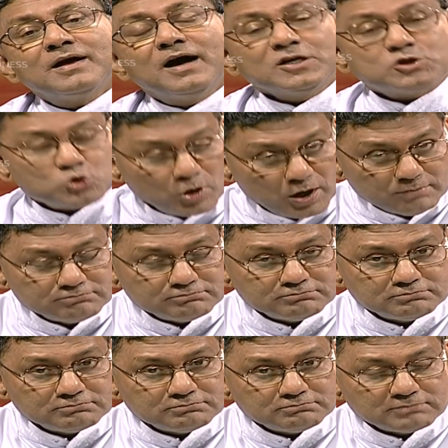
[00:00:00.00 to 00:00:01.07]
I told him,
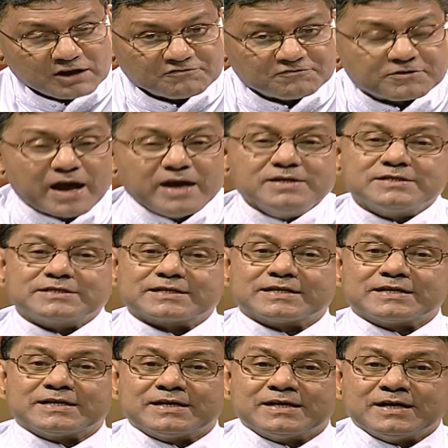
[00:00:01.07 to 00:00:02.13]
my friend,
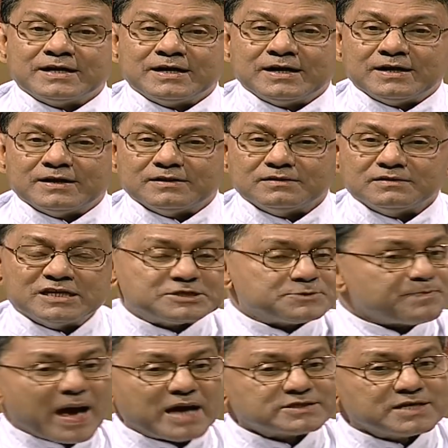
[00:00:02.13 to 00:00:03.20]
this
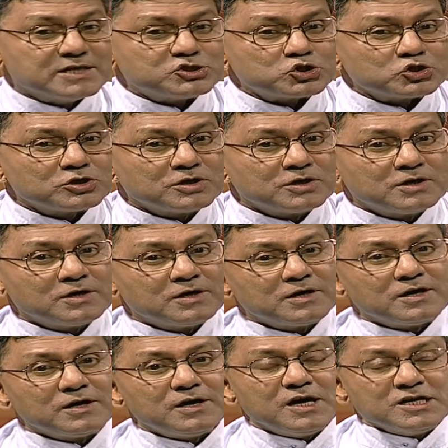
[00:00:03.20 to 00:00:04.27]
passage
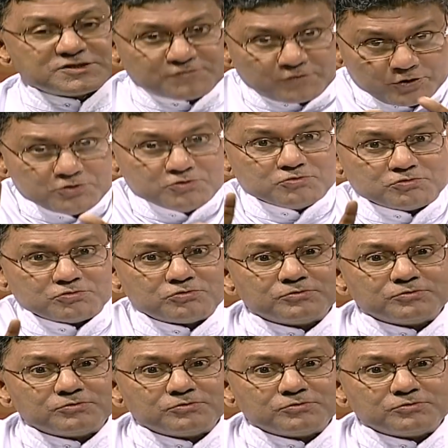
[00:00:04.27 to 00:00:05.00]
is for you.